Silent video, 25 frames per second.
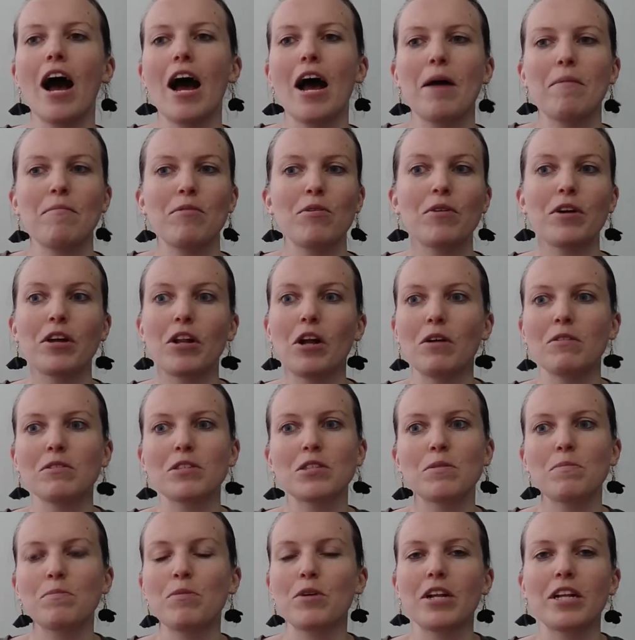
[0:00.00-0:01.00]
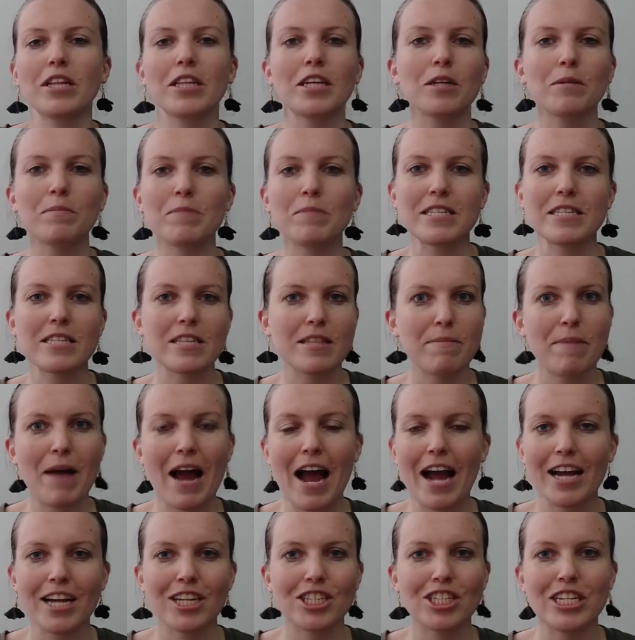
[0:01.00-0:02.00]
You can also put a little of the
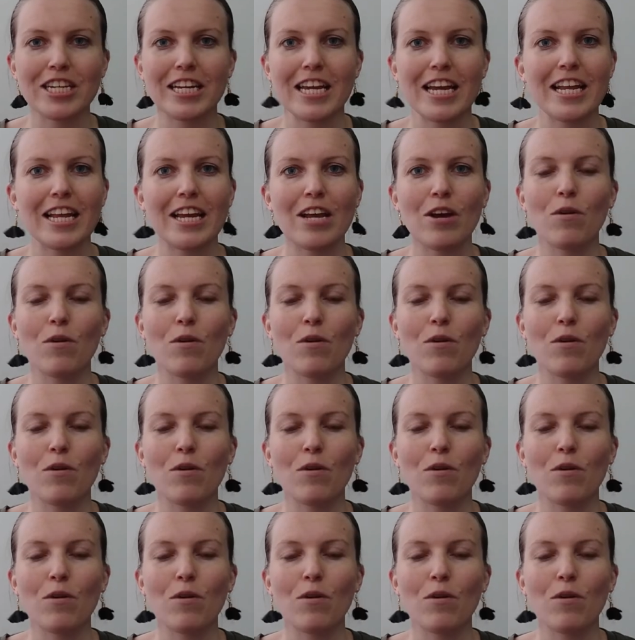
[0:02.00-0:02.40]
packaging in it